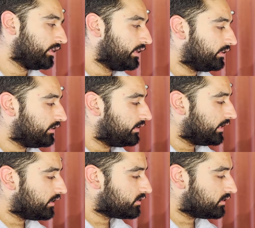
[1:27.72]
The
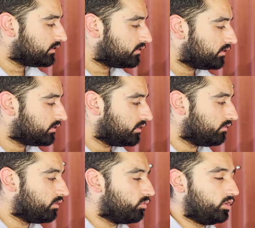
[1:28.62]
next is the
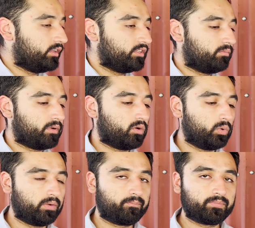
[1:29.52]
servo voltage and
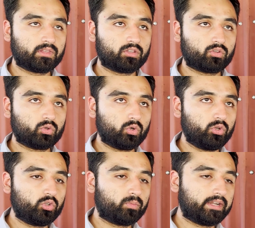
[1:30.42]
power. So
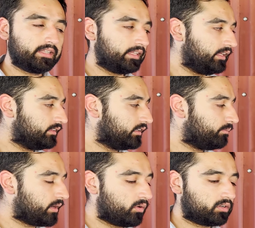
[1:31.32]
you might think that the
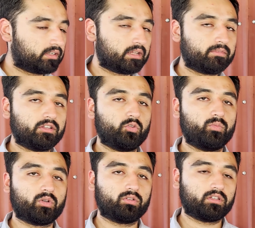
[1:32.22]
power that I'm
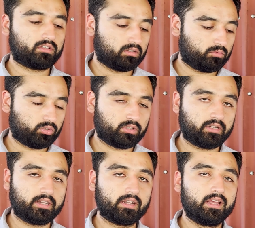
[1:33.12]
consuming on the servo
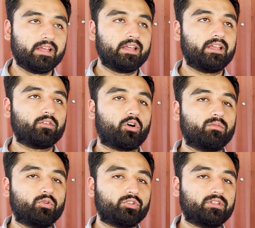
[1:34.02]
circuit is
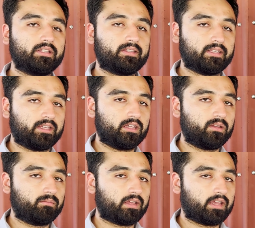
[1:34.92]
almost the
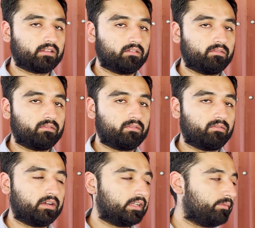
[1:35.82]
same as the
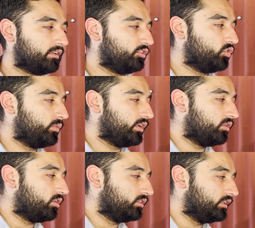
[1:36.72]
one I'm consuming
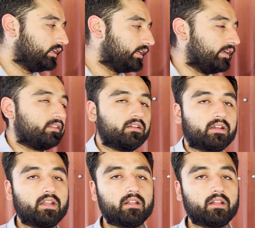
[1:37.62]
on the grid circuit,